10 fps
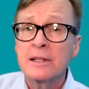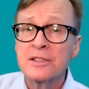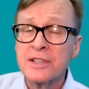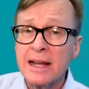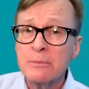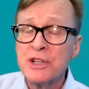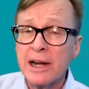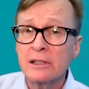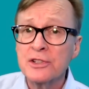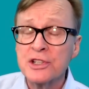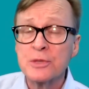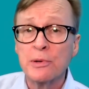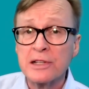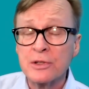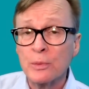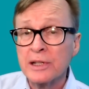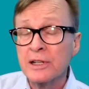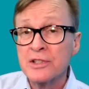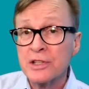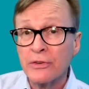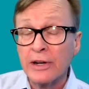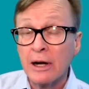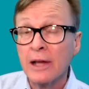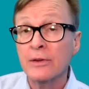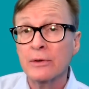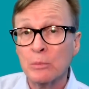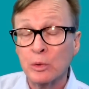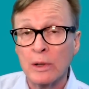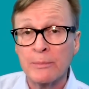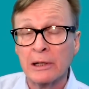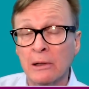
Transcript: The same challenge is present when considering other employment